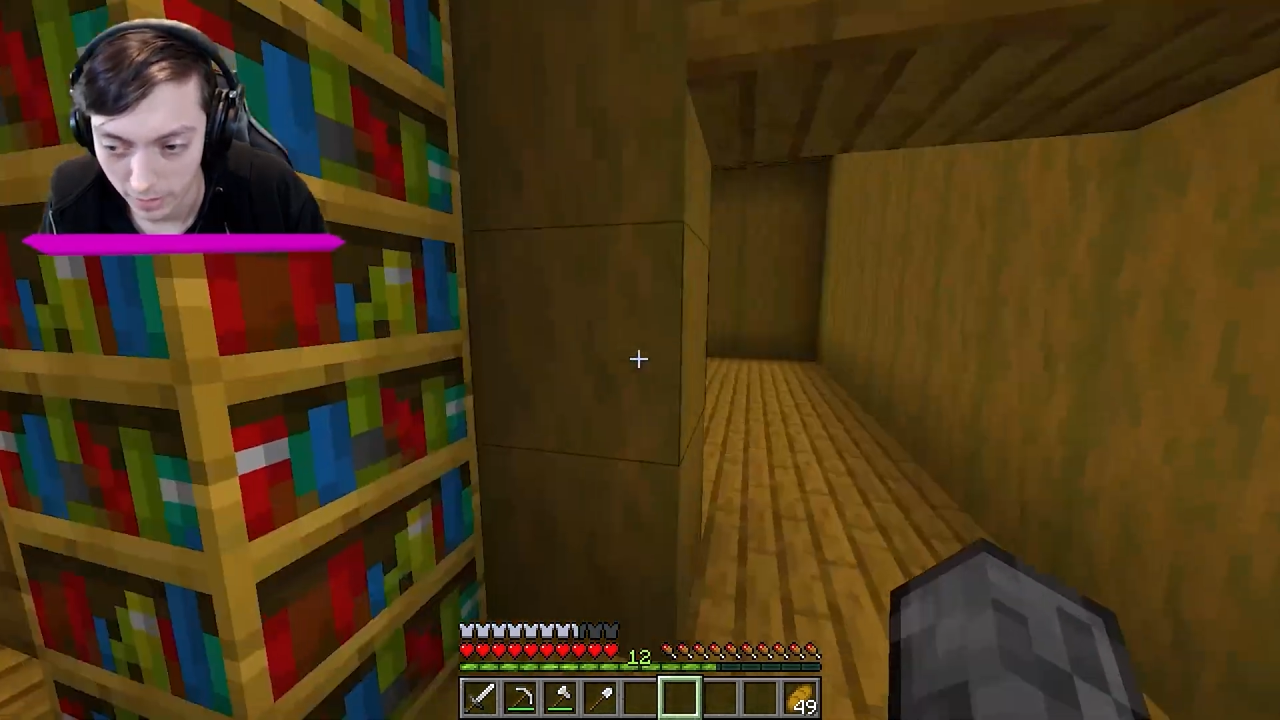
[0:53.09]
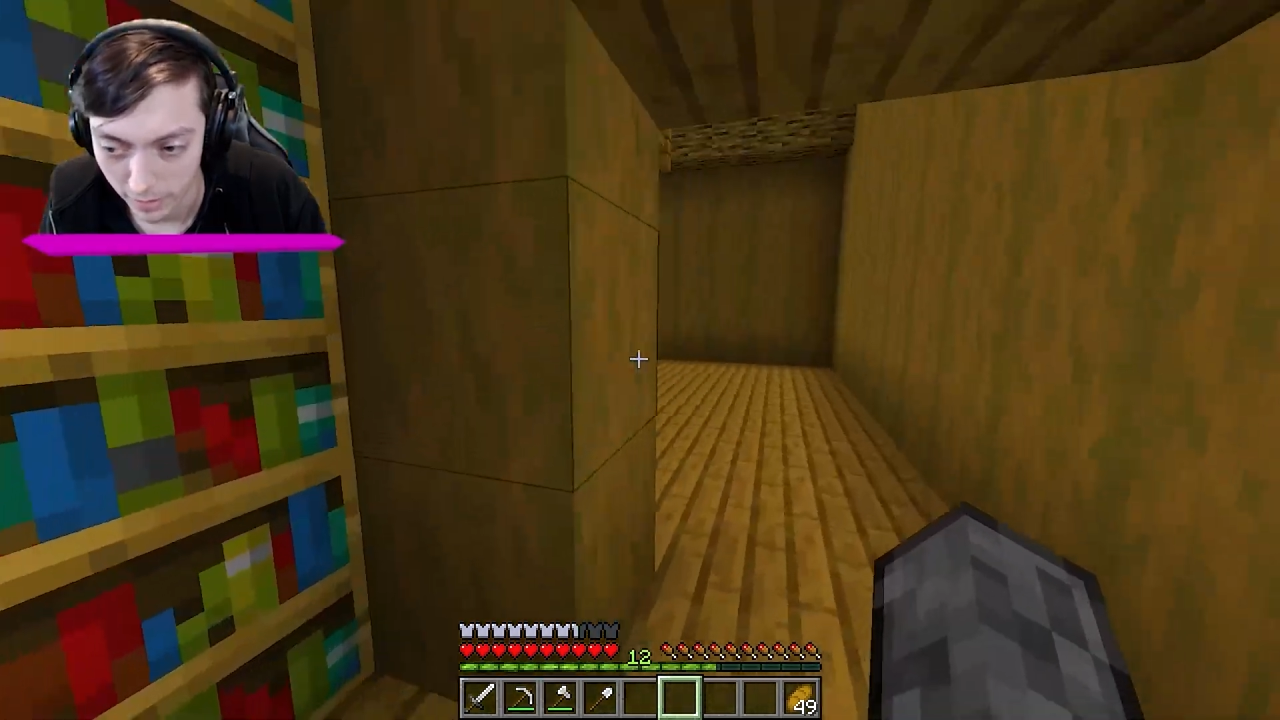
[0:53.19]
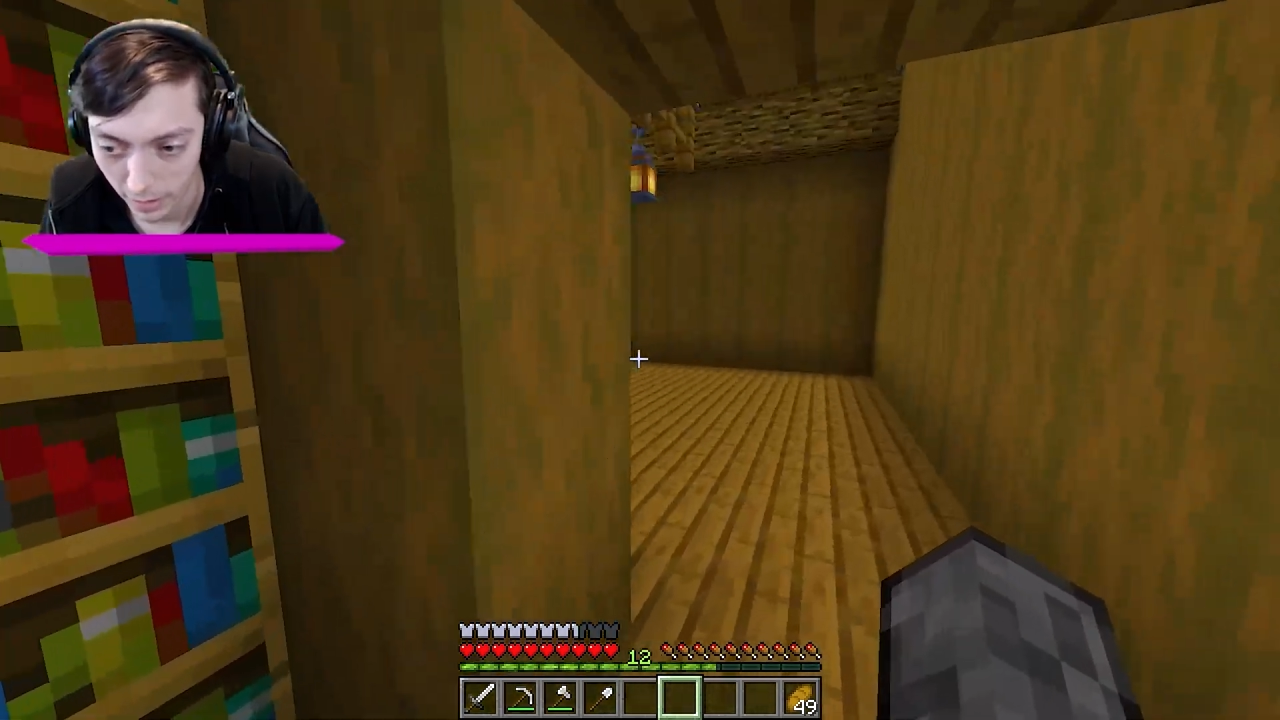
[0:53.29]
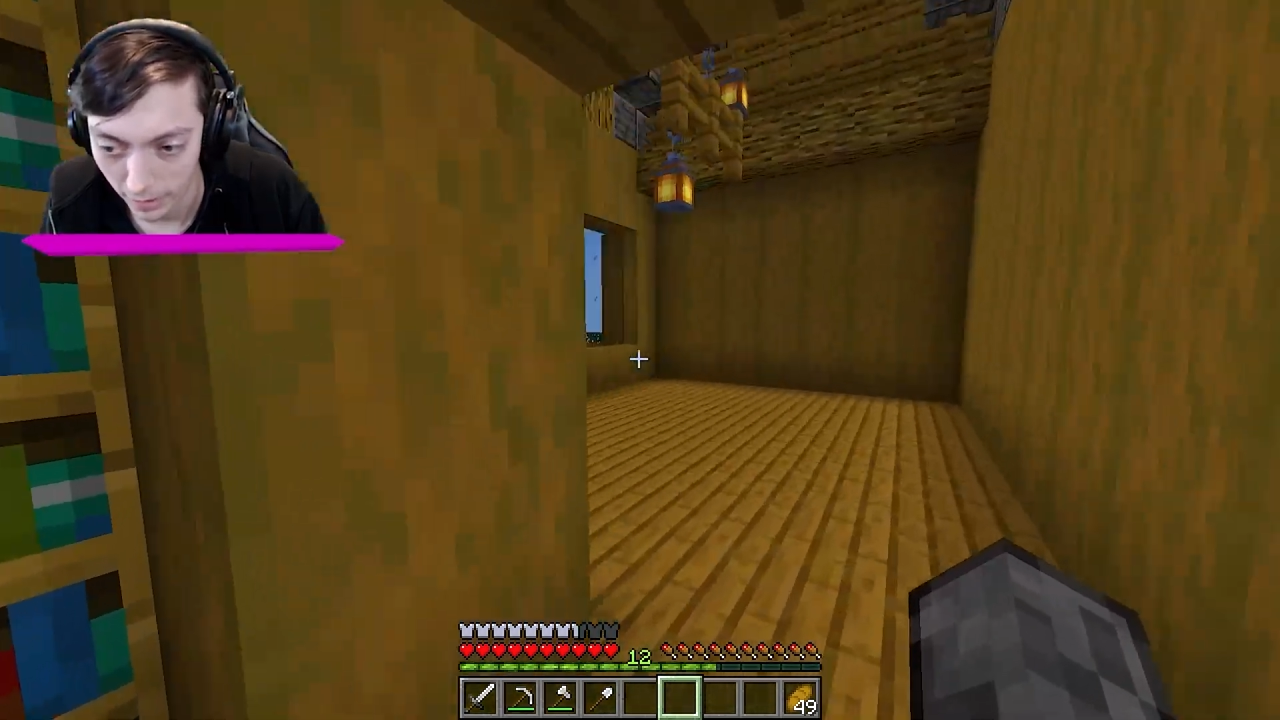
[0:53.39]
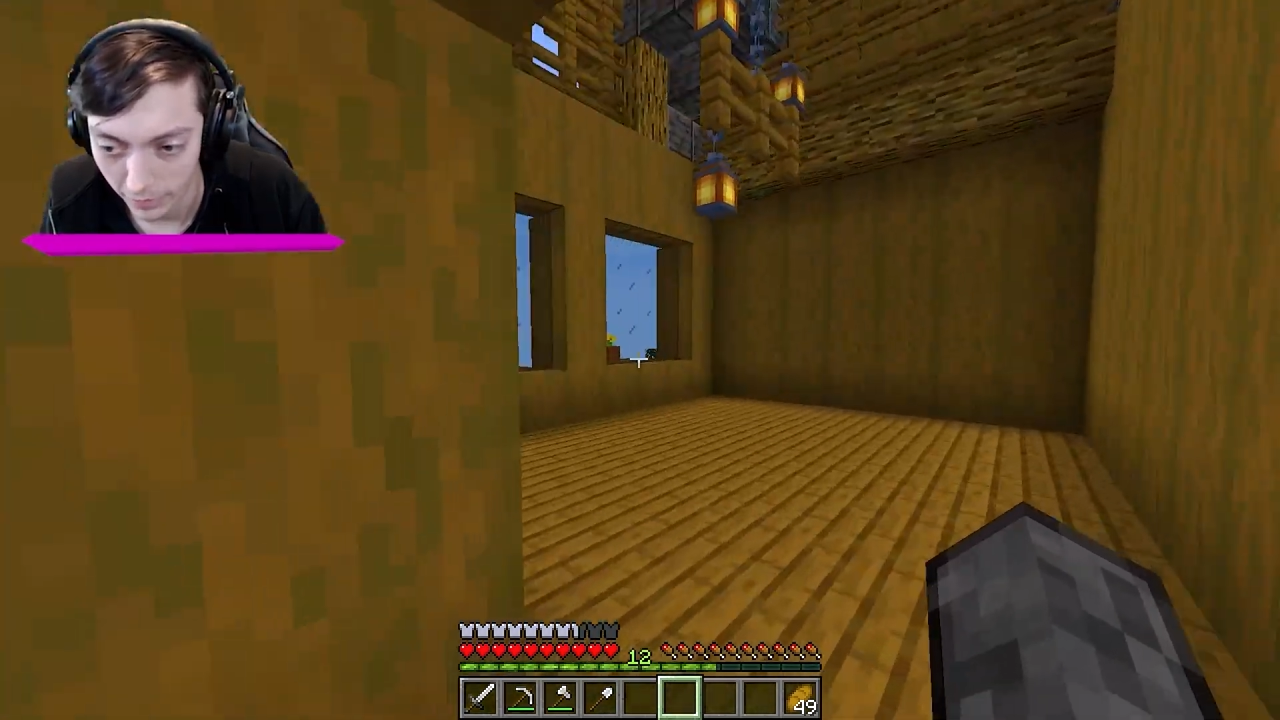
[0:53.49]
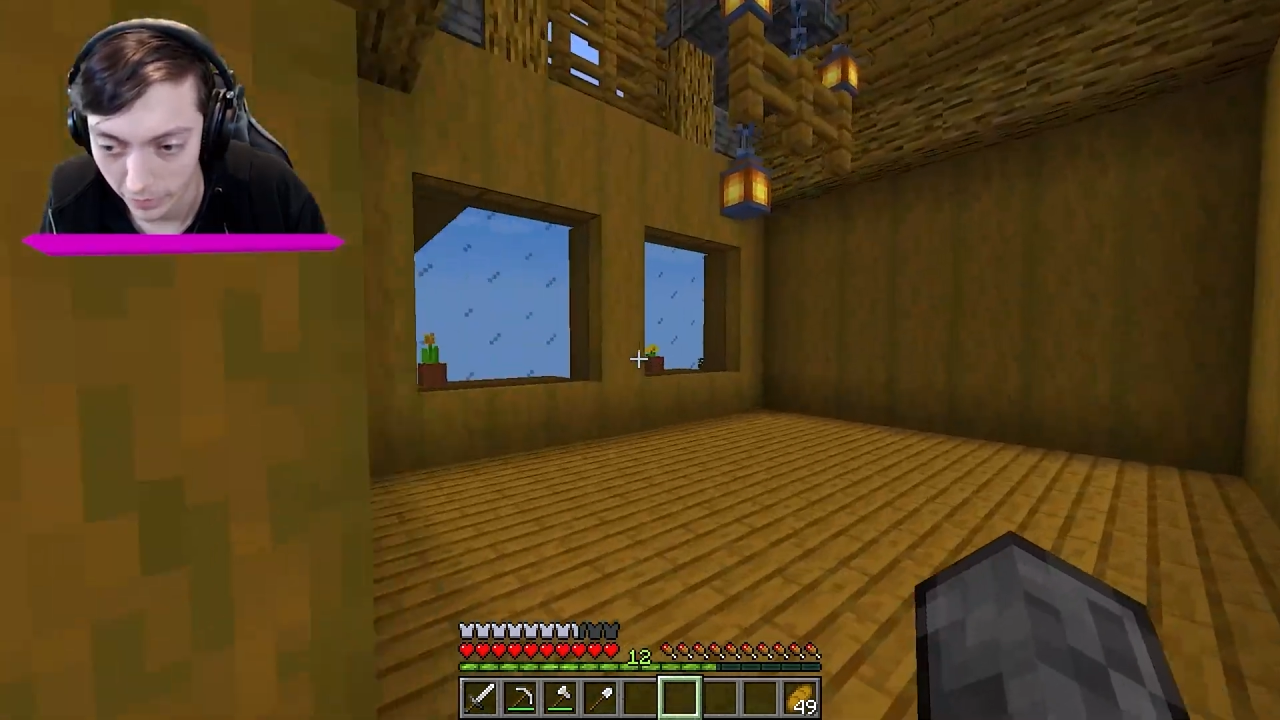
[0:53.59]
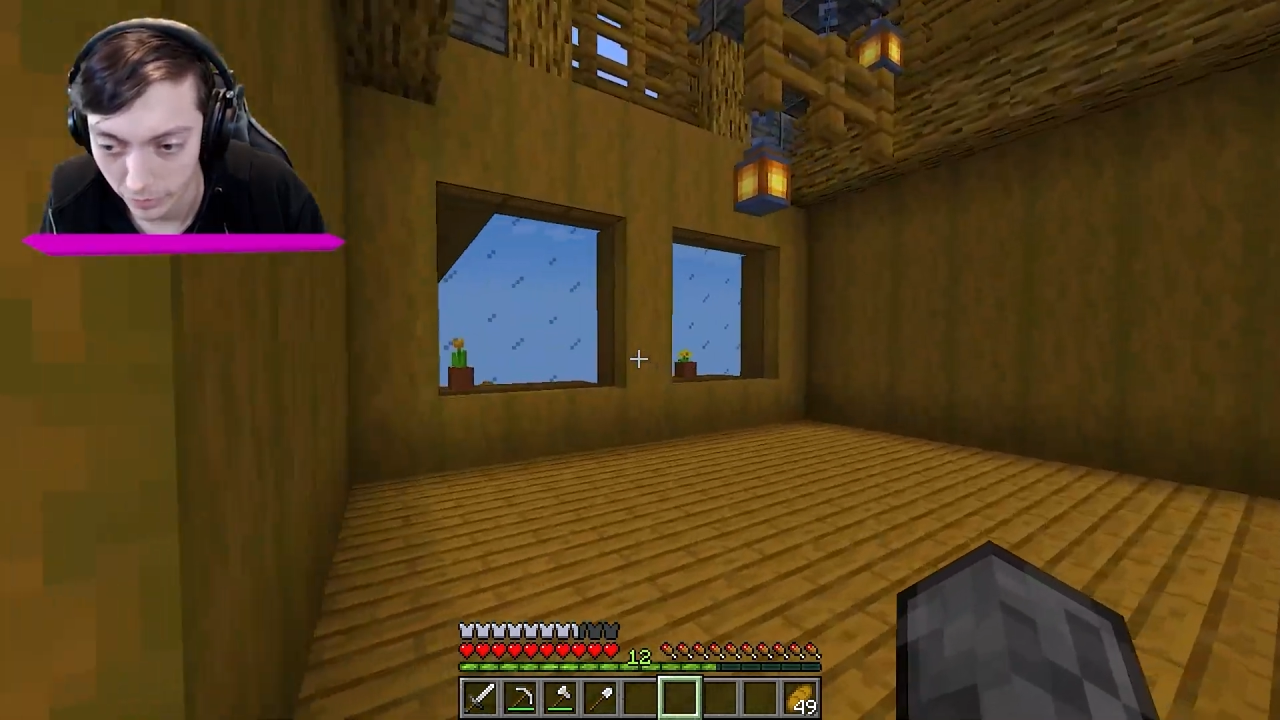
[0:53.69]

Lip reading: Yeah, this